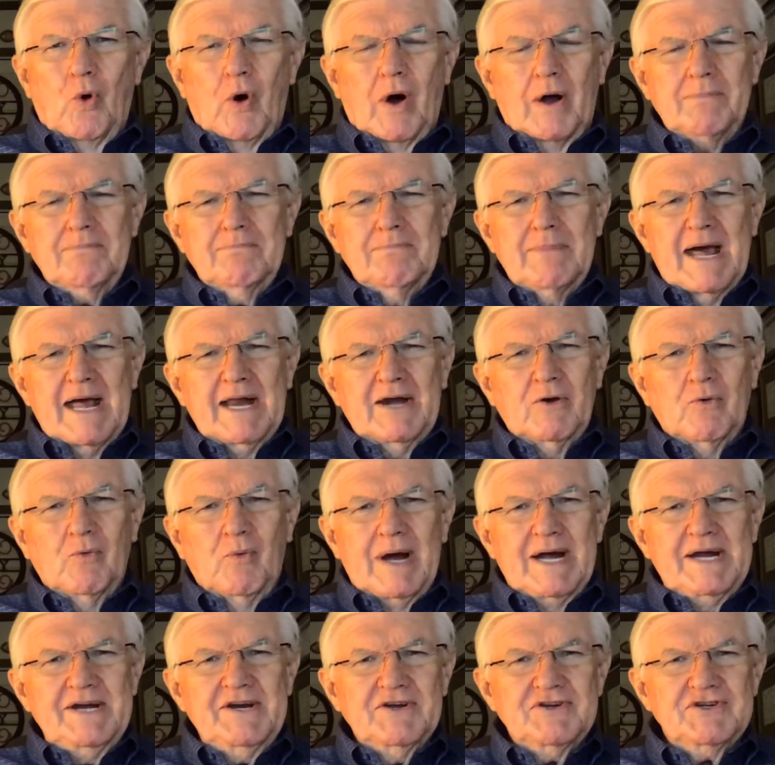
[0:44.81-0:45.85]
What better
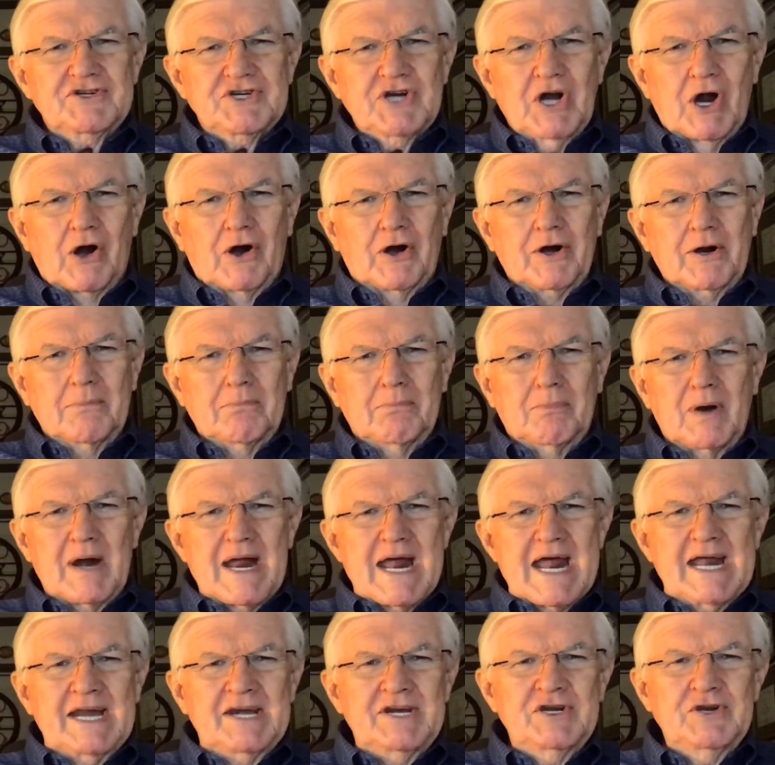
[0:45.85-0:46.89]
way to start a
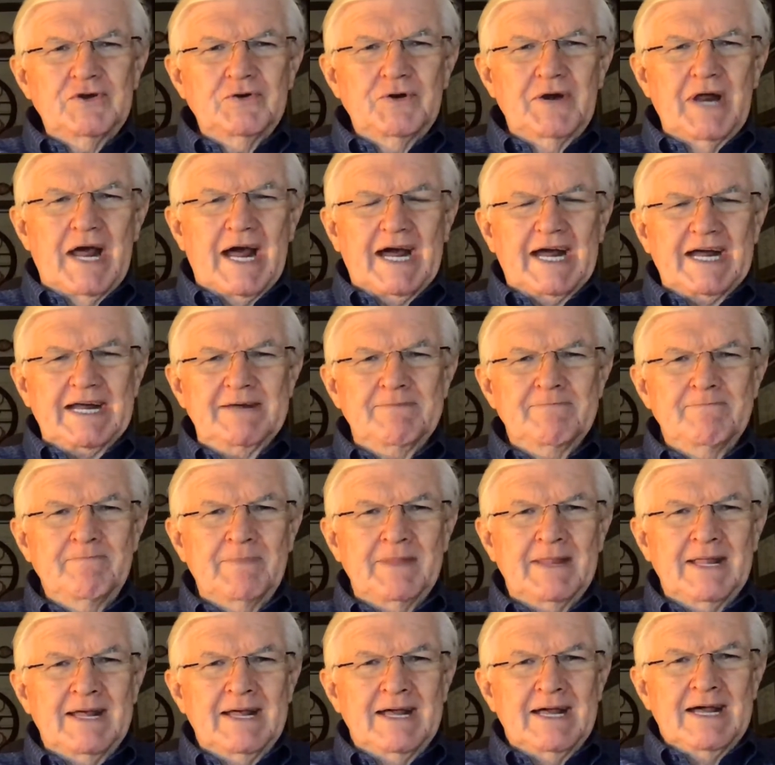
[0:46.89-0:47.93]
brand new day
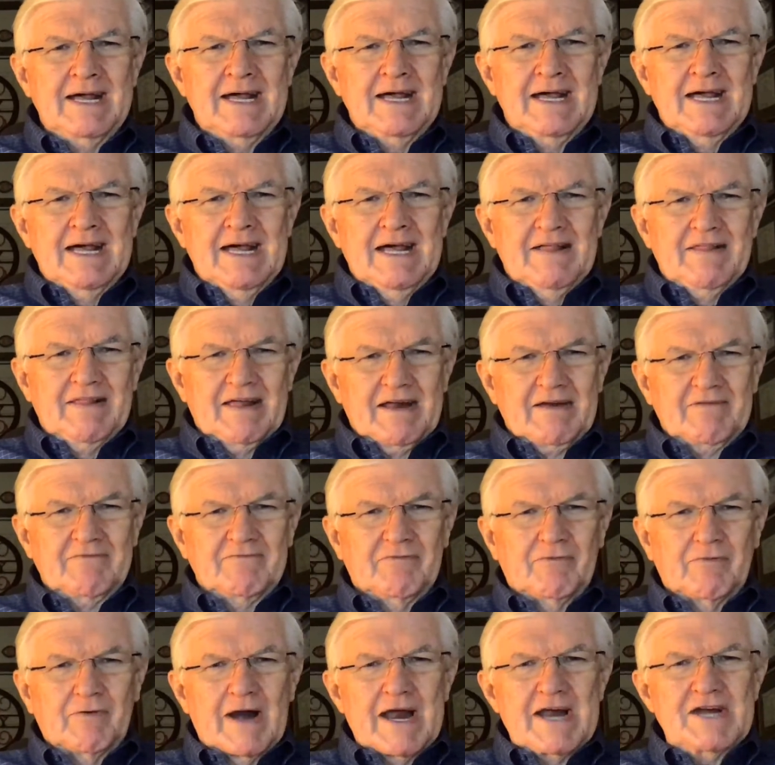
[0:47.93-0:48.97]
than
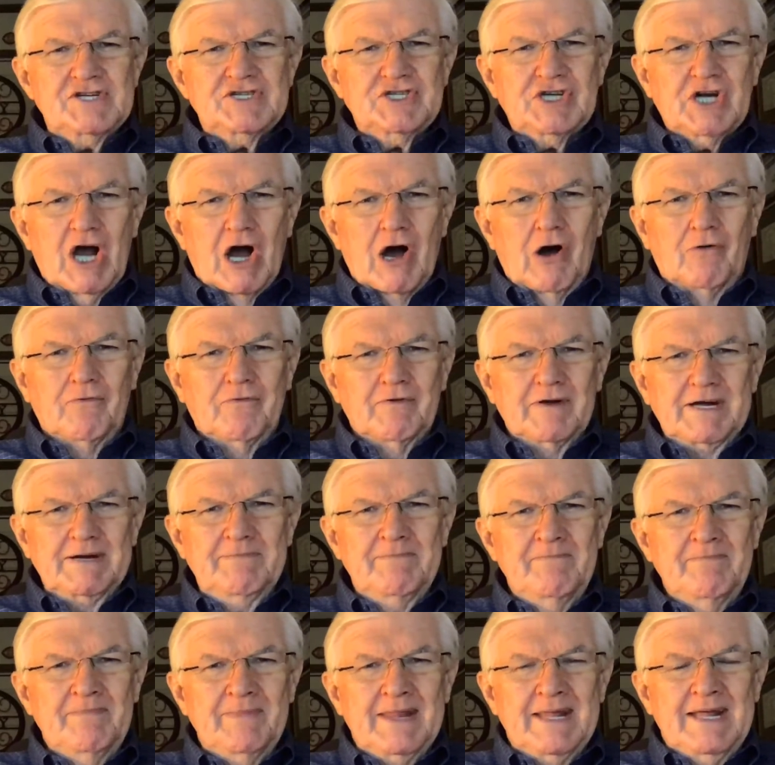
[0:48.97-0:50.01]
fresh
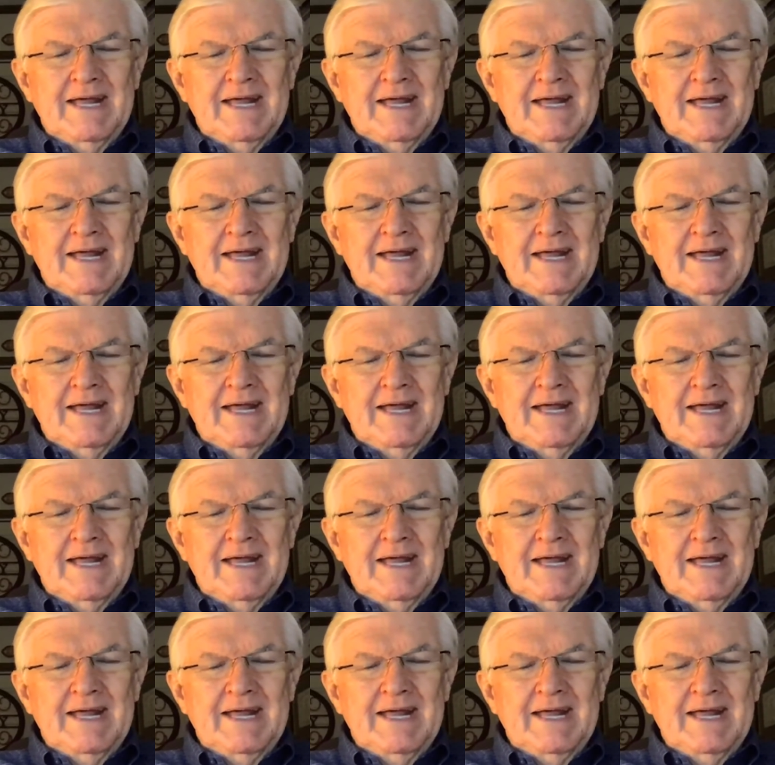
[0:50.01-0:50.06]
coffee